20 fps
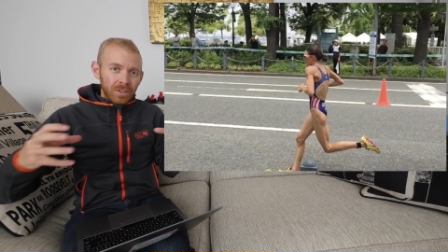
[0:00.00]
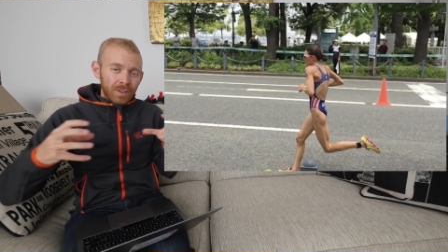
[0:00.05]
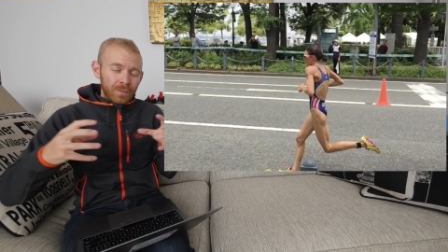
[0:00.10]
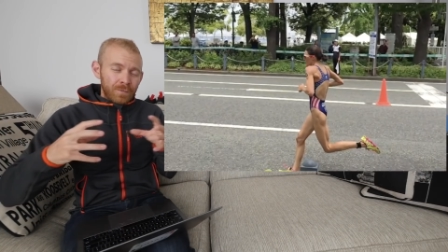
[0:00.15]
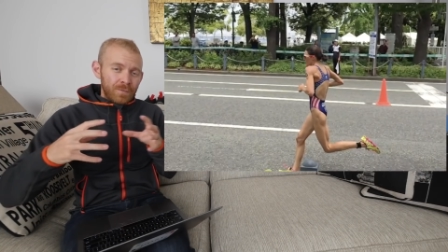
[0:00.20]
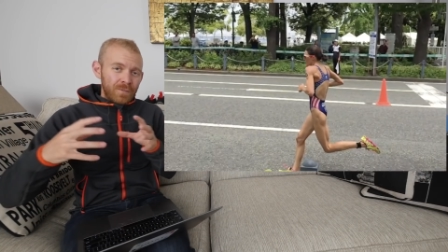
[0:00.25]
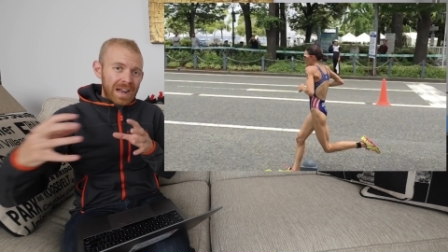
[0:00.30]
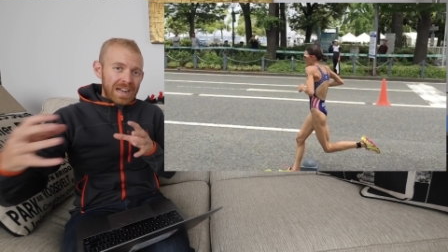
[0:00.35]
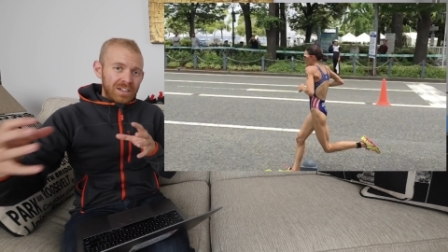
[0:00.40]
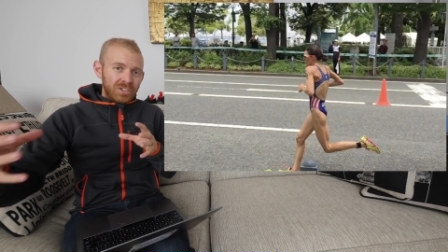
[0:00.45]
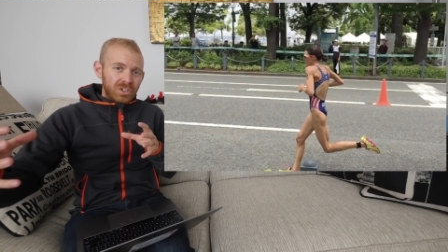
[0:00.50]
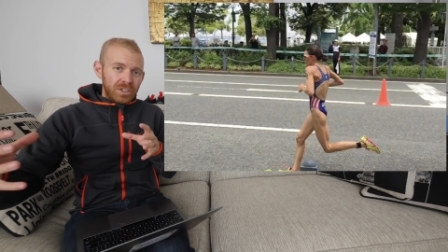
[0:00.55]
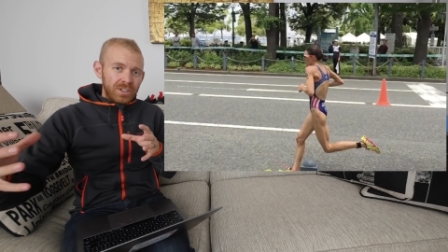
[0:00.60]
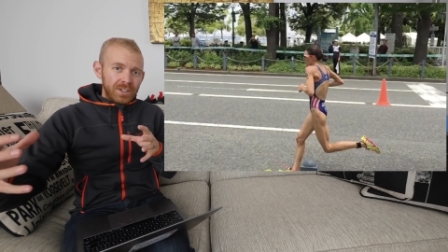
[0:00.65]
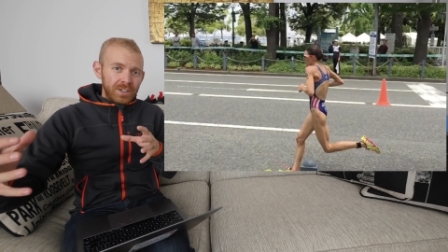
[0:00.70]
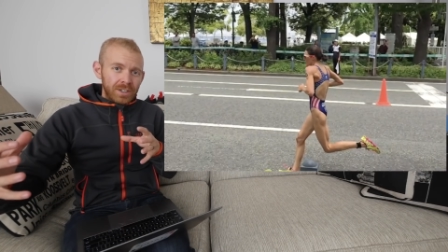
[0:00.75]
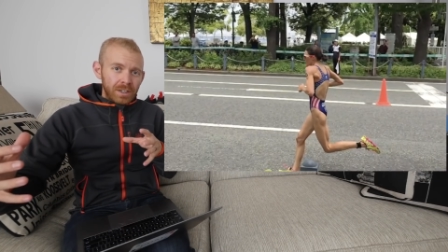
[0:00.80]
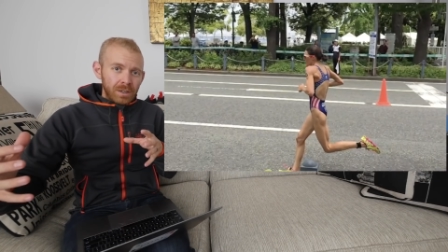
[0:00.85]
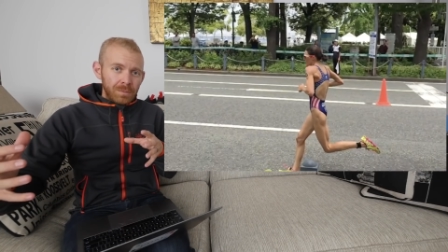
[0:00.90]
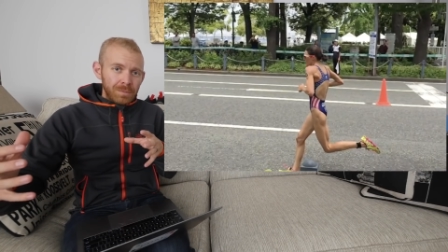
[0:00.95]
the faster
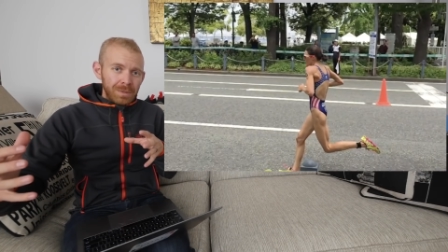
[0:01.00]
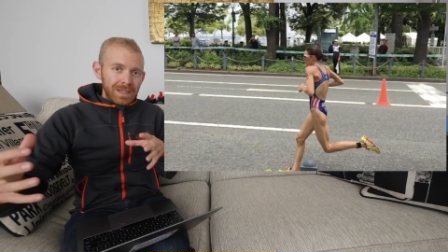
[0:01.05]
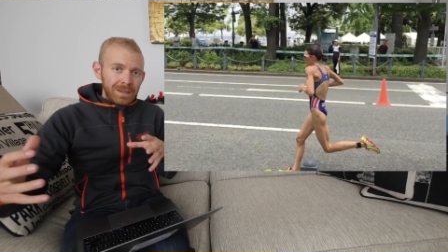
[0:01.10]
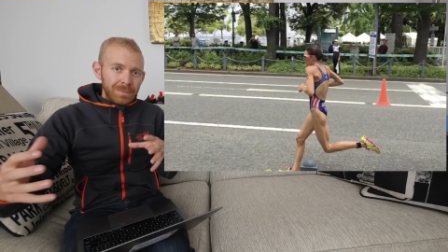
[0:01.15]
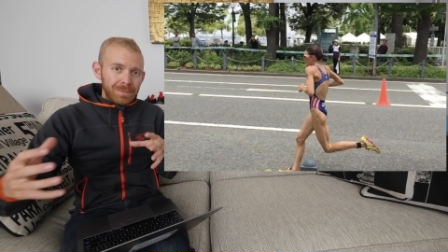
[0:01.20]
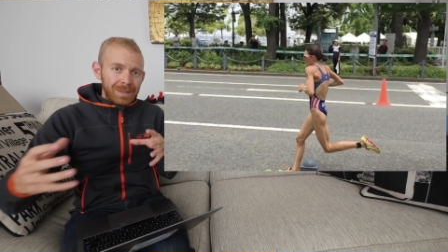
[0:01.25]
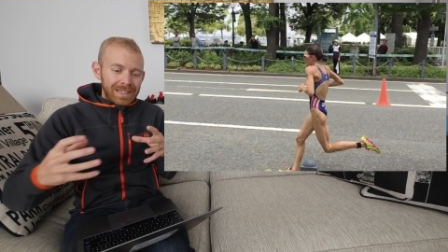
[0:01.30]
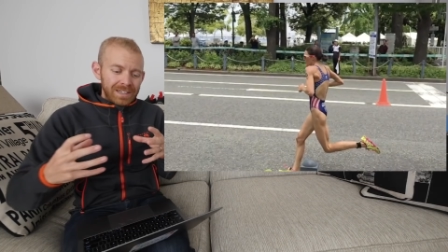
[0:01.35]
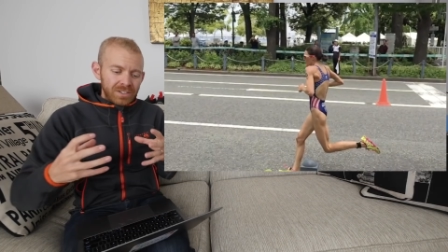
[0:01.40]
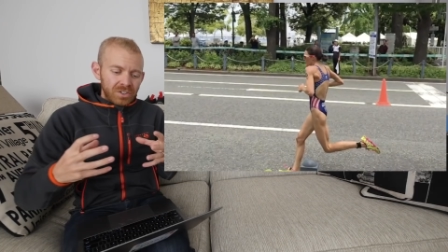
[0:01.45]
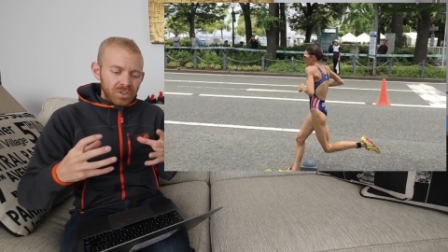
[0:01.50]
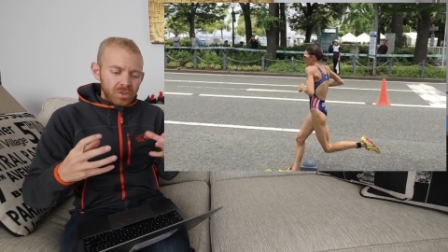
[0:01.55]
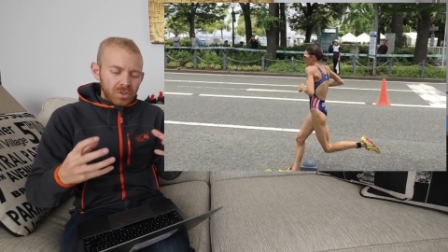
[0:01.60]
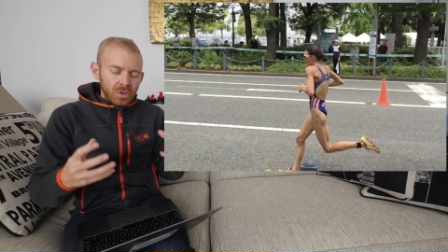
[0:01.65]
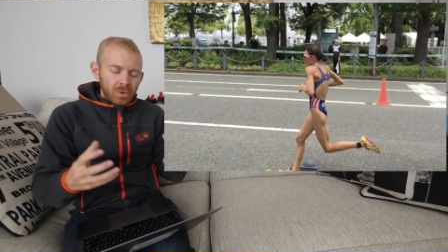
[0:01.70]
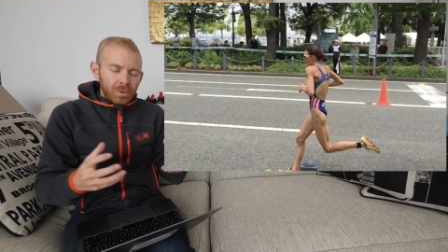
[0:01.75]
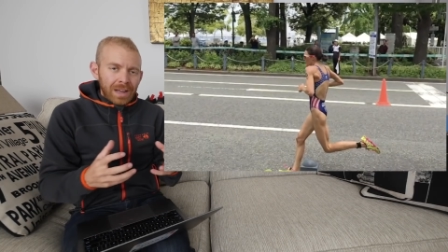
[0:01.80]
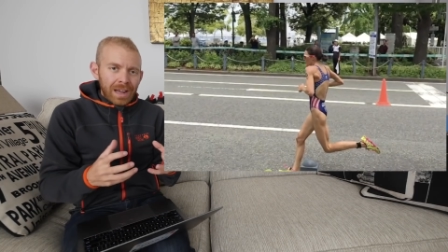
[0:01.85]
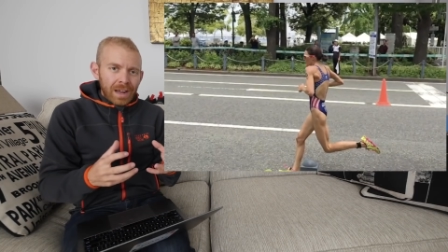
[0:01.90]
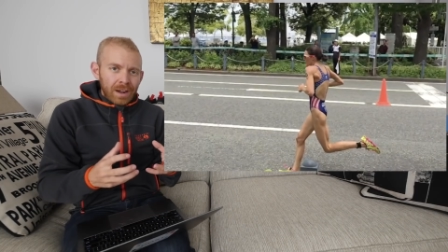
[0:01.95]
you're going to be, because you
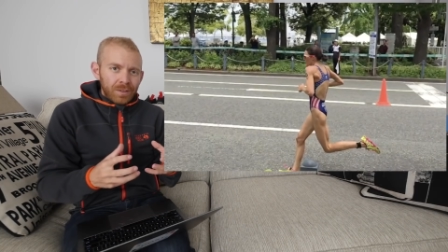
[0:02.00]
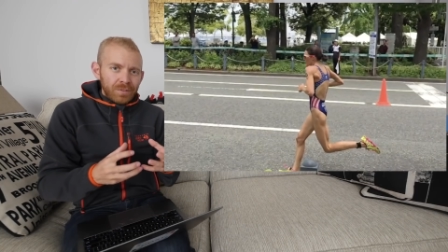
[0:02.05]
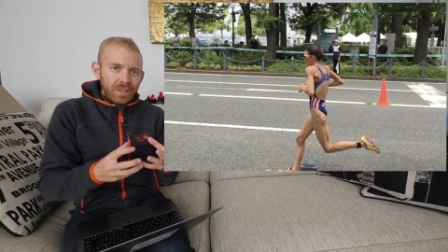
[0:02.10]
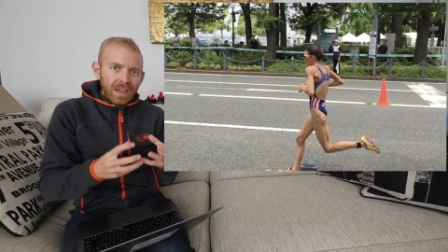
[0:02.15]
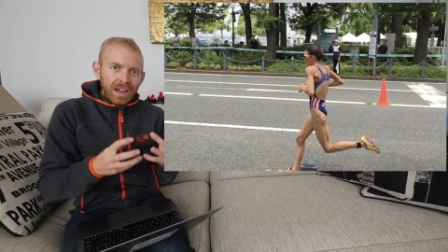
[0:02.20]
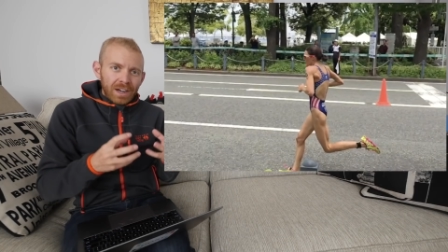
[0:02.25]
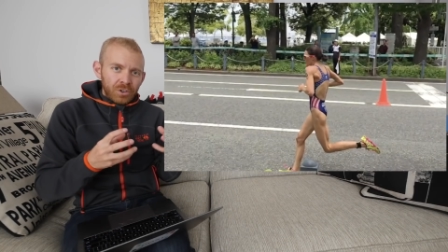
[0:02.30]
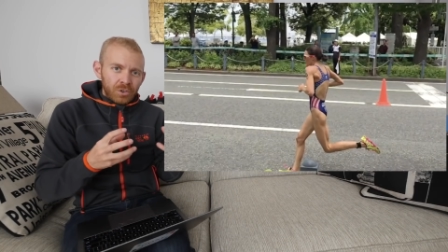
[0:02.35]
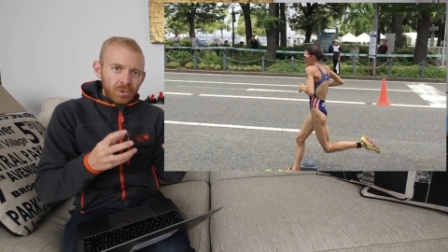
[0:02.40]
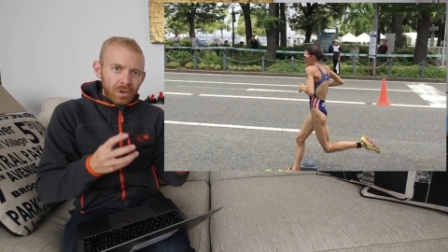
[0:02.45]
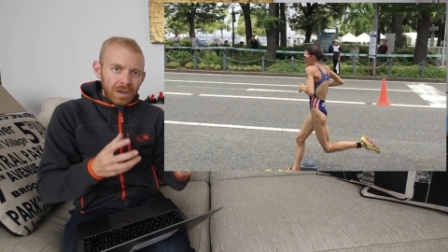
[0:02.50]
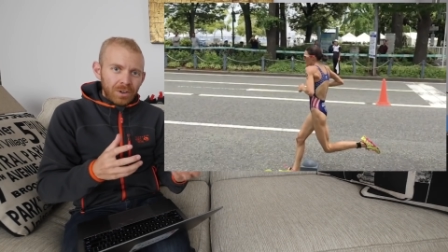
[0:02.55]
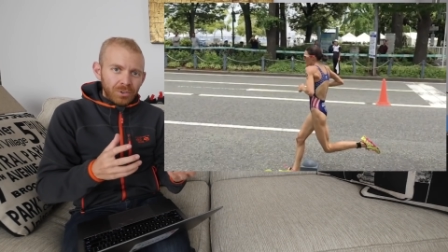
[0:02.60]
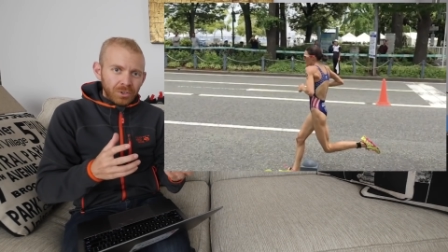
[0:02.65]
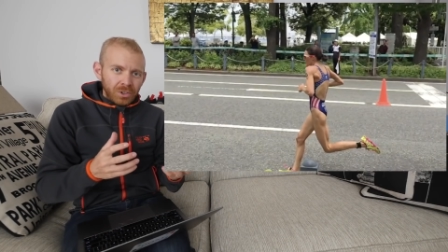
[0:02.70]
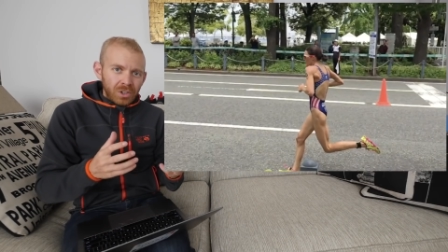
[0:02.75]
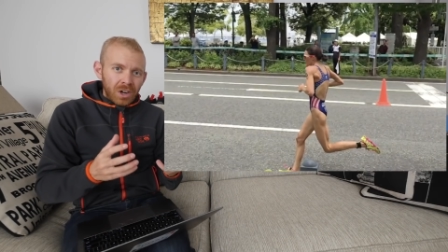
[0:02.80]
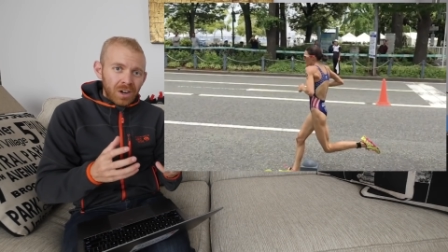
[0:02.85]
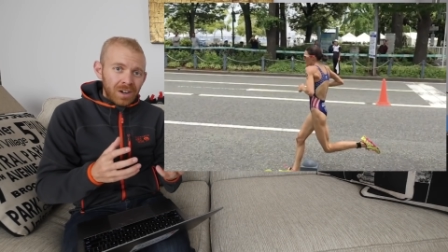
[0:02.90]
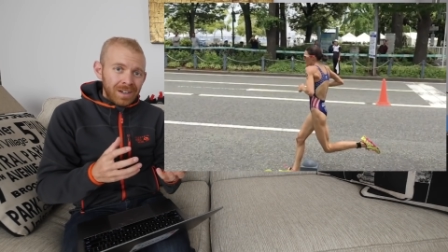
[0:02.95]
don't have that
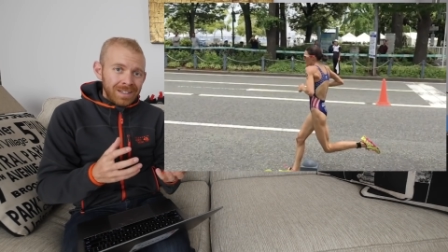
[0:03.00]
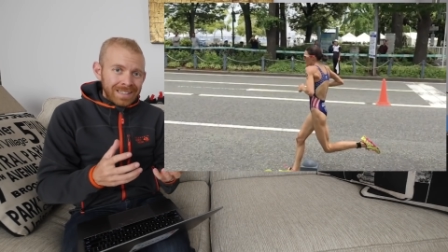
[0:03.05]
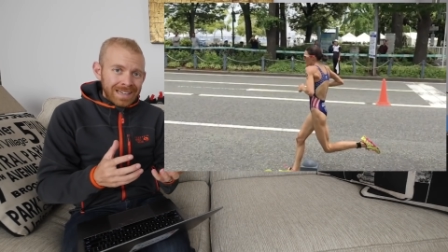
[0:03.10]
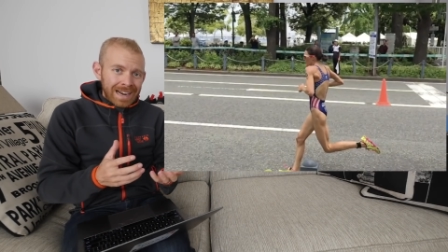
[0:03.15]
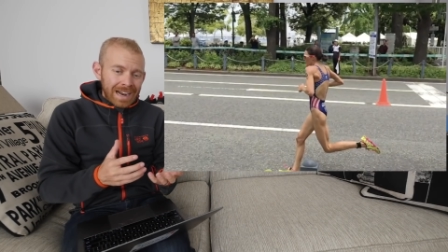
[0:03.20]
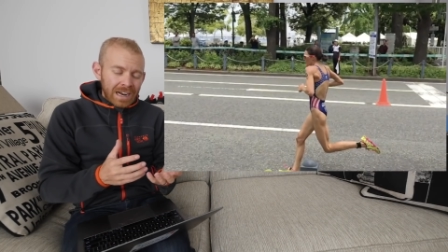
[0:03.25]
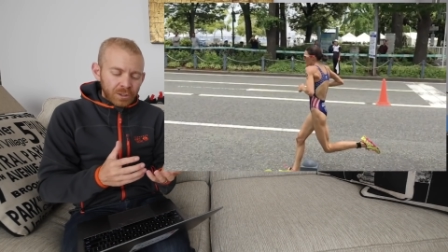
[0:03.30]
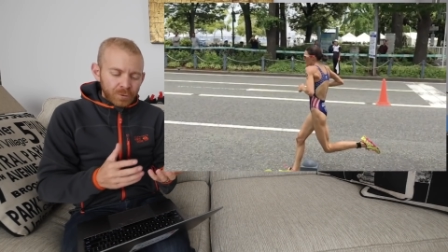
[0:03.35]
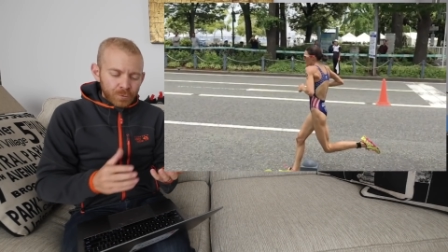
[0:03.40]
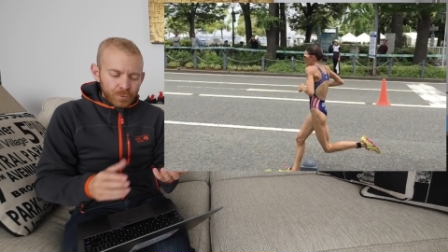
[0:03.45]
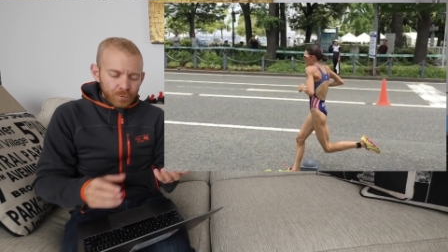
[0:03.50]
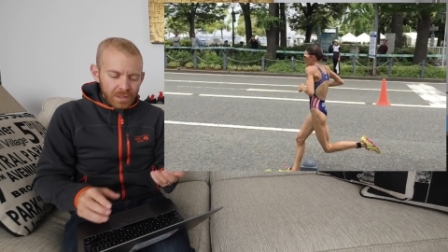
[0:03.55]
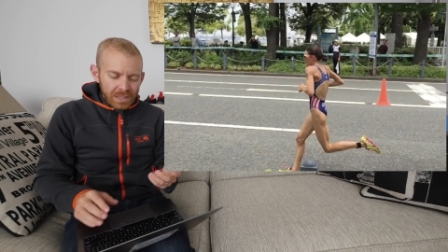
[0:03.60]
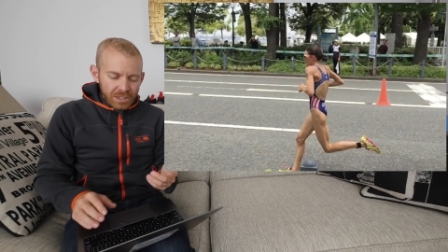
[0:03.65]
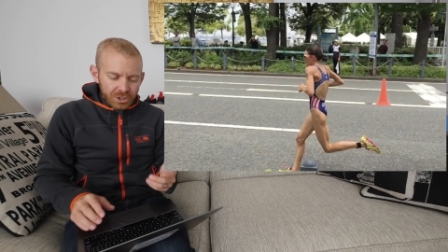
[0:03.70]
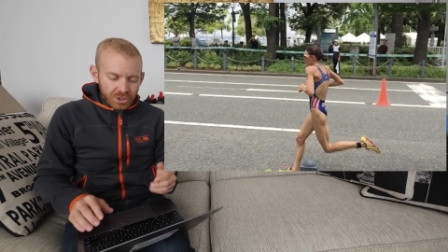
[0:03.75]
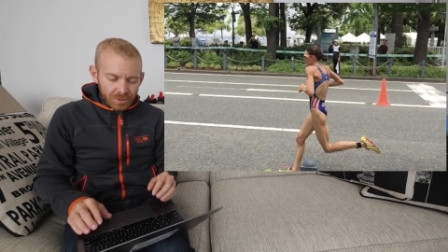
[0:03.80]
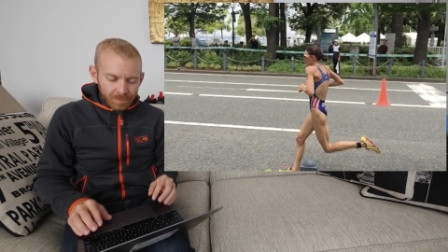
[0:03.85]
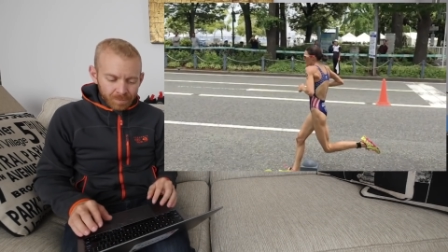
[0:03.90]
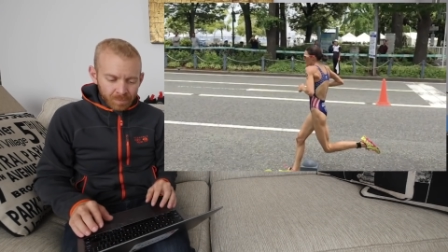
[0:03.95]
ground contact
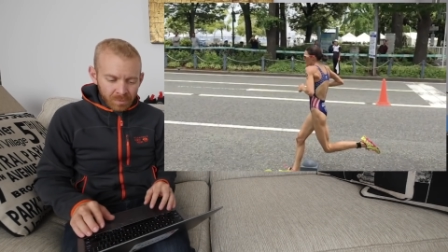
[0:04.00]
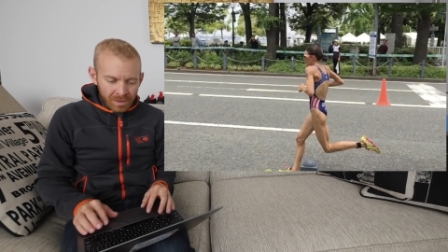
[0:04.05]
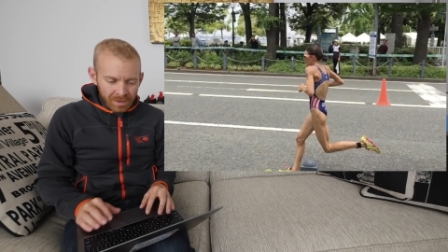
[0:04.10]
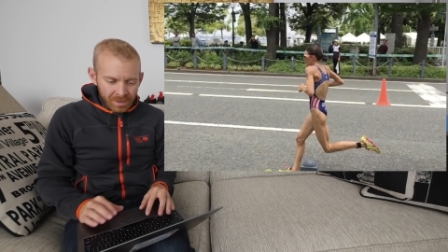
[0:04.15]
friction.